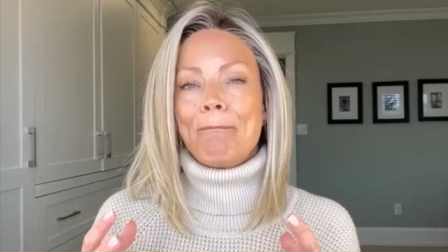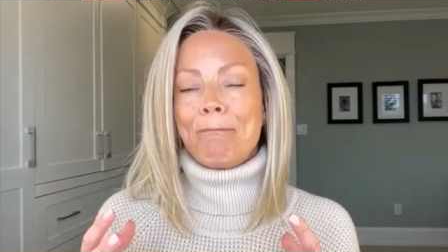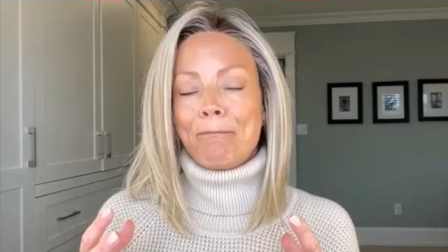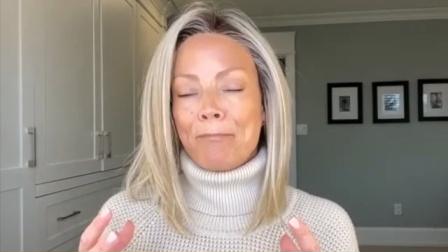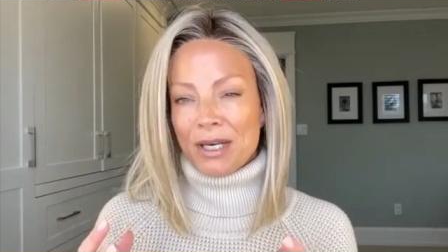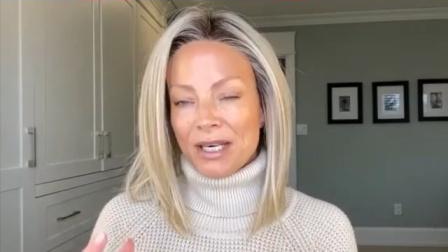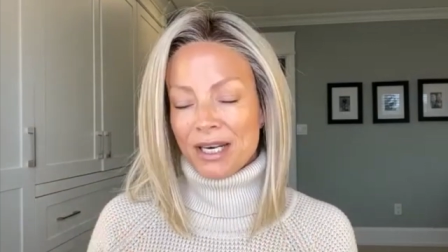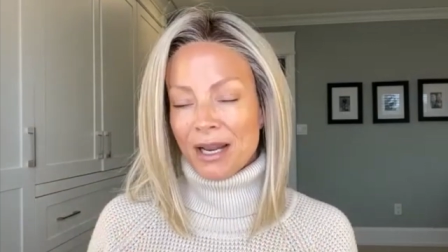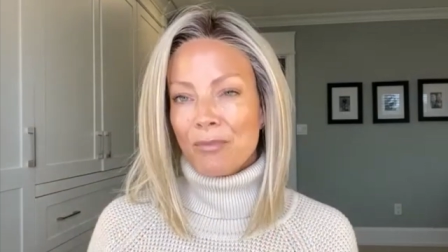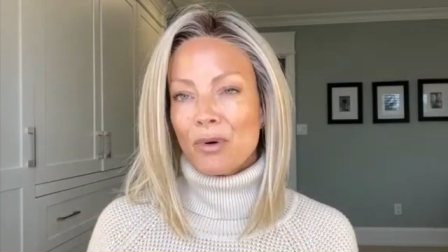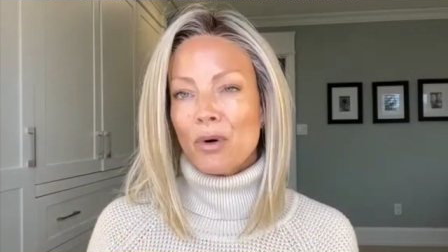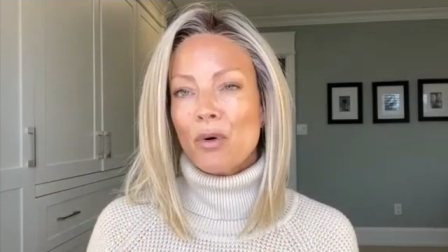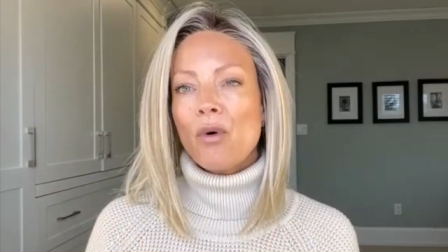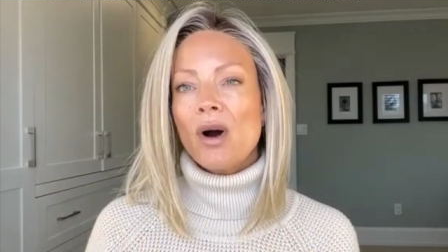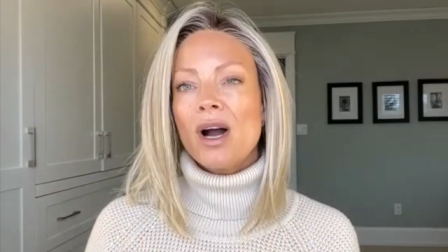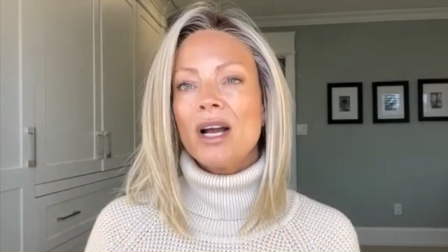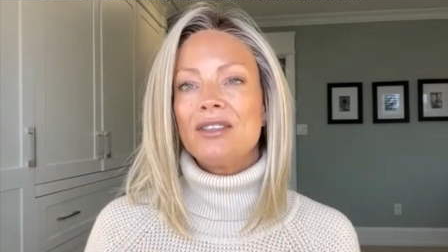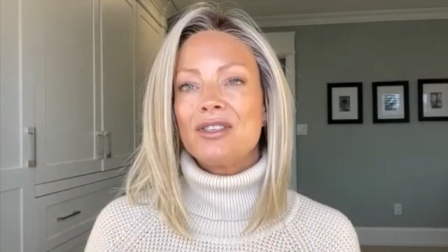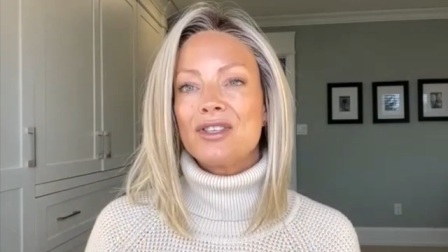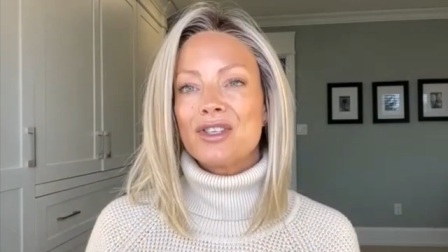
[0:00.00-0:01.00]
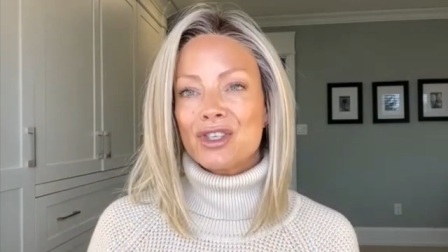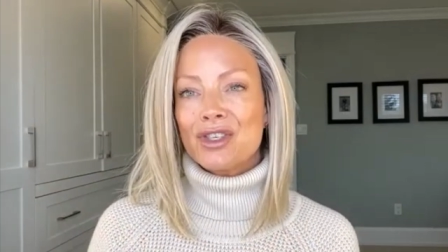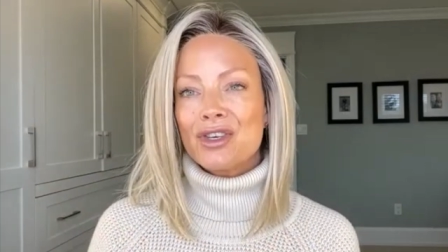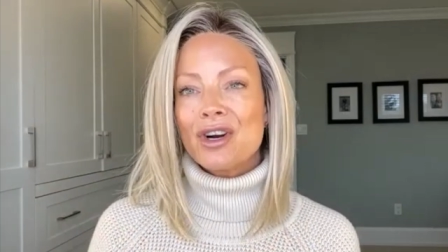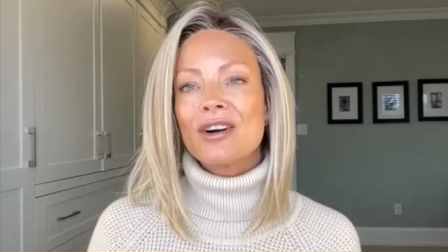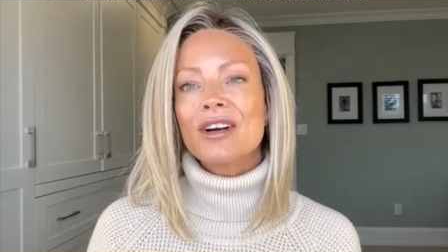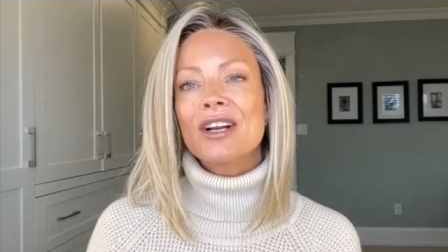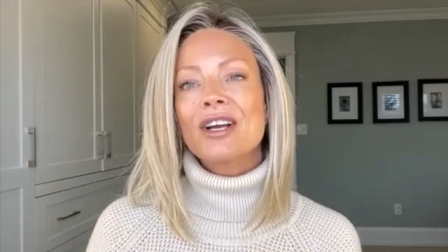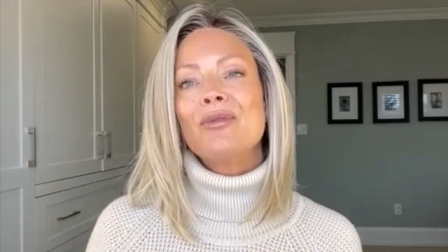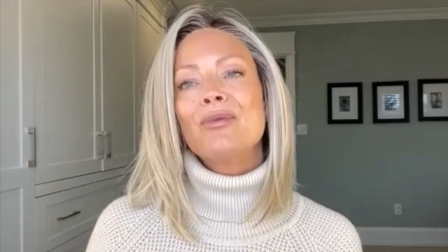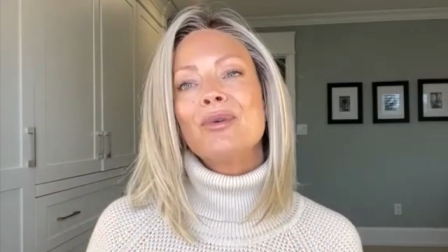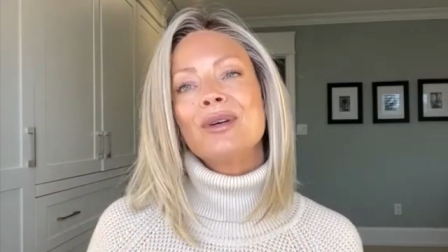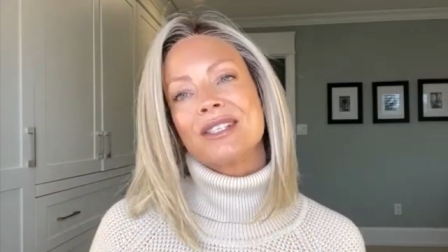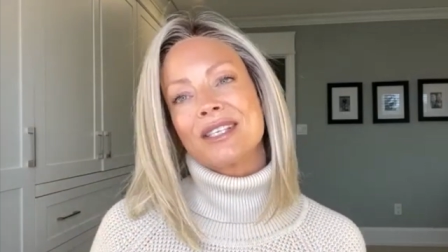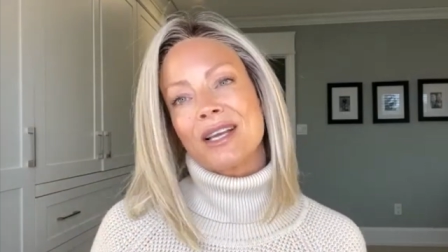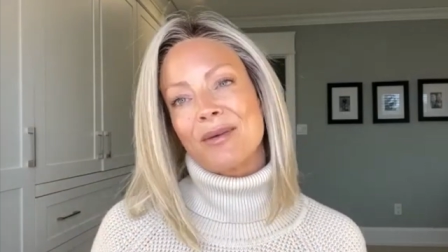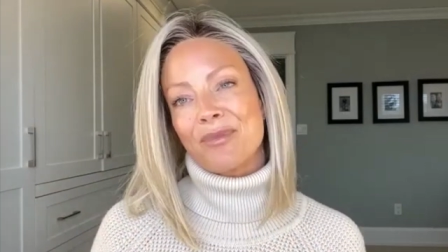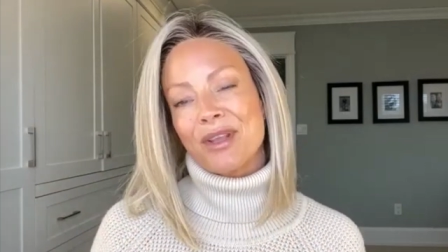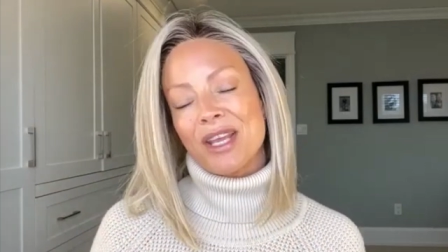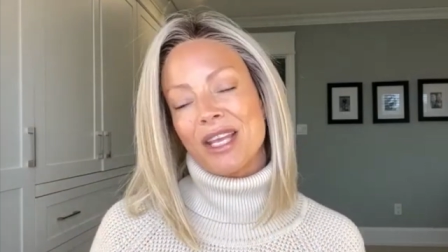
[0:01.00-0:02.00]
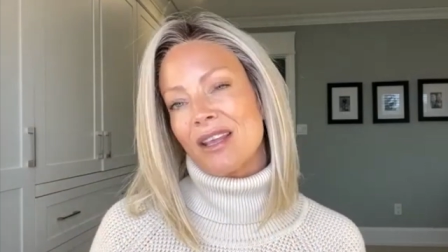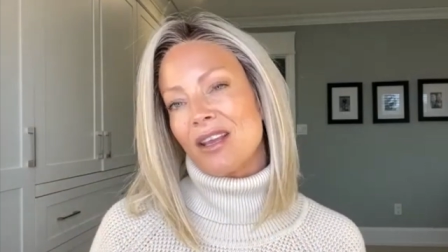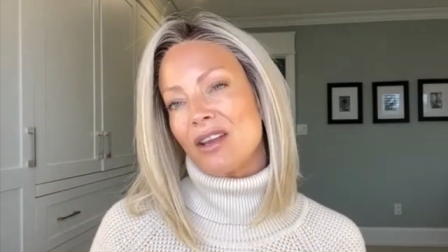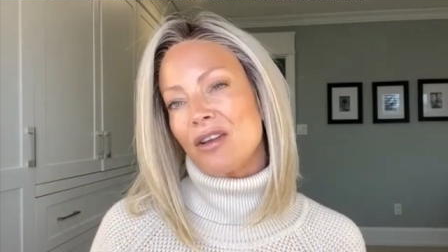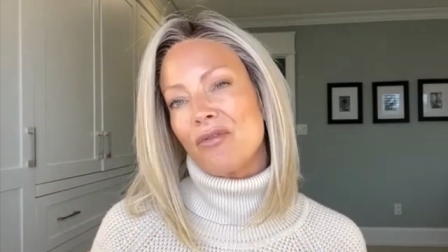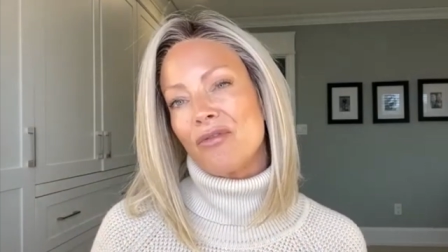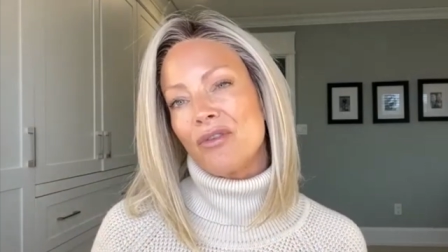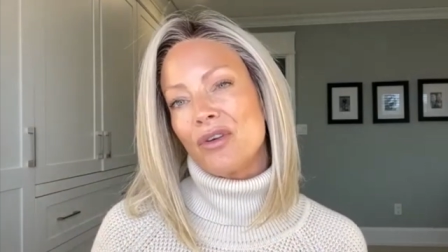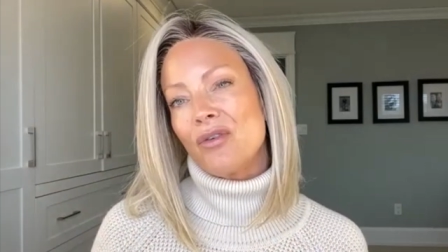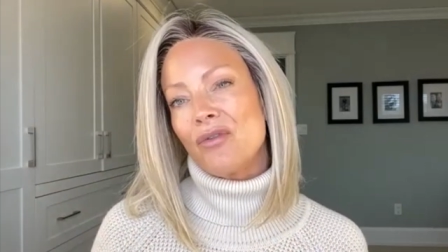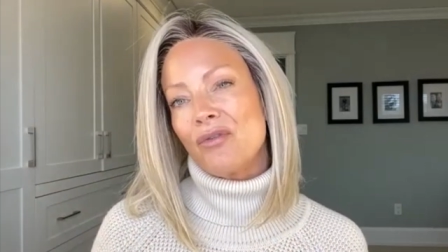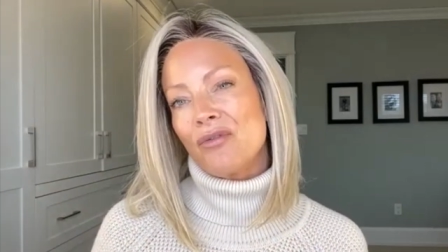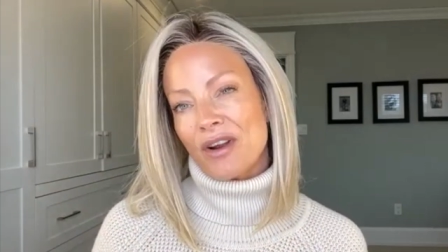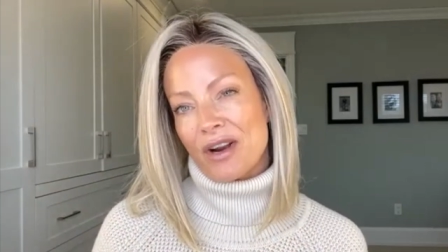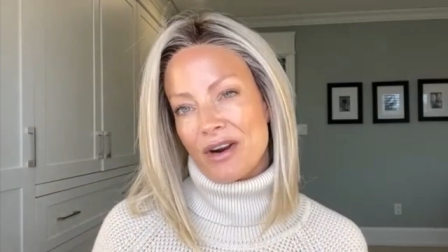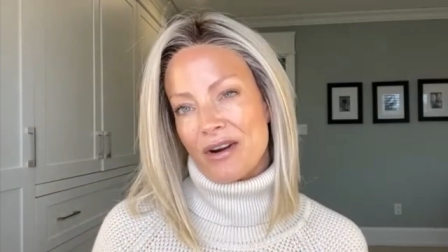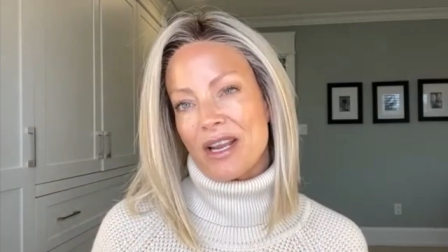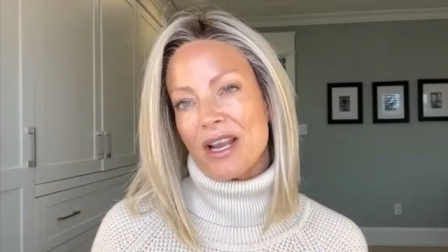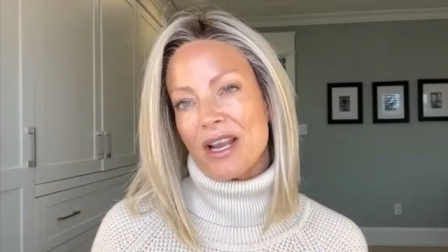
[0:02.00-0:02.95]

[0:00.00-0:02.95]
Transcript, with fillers: But number one, start out with something that you feel very